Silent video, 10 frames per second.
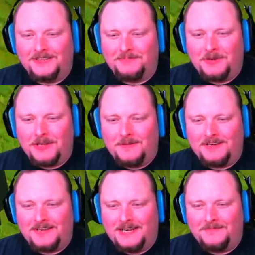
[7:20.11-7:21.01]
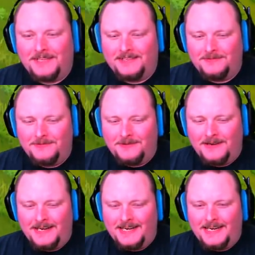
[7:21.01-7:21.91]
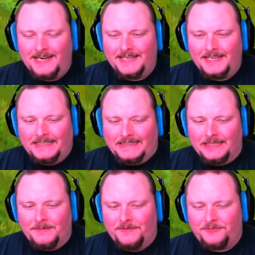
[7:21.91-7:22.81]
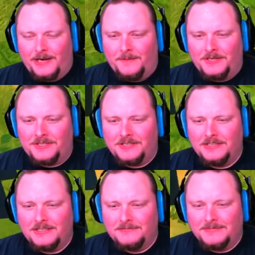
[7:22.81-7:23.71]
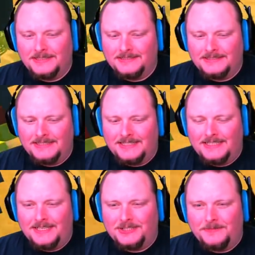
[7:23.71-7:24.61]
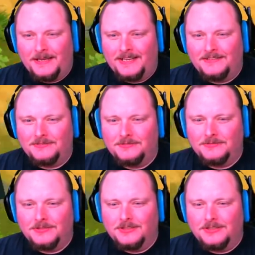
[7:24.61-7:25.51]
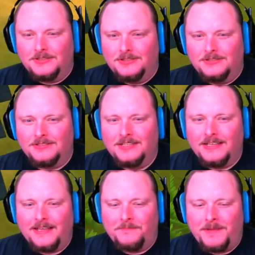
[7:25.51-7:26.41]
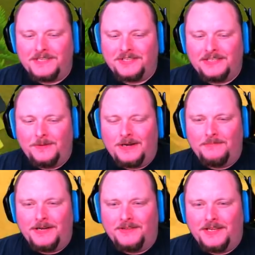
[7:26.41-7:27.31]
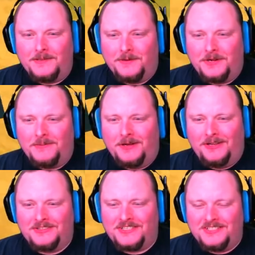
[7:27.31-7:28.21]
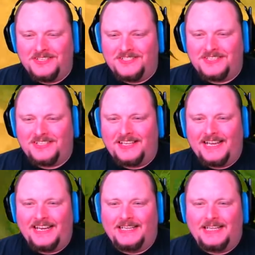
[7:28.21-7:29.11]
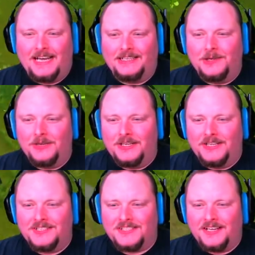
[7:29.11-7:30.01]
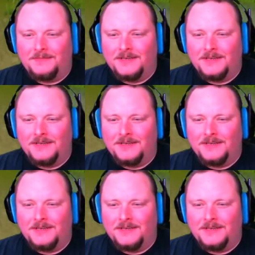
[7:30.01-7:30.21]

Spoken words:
Pokemon crab thing. Wait, getting a little bit of frameage. But, yeah, not too bad. Whoa. And basically when I'm near the other Pokeballs. Because there's just, I got a lot loaded in this game.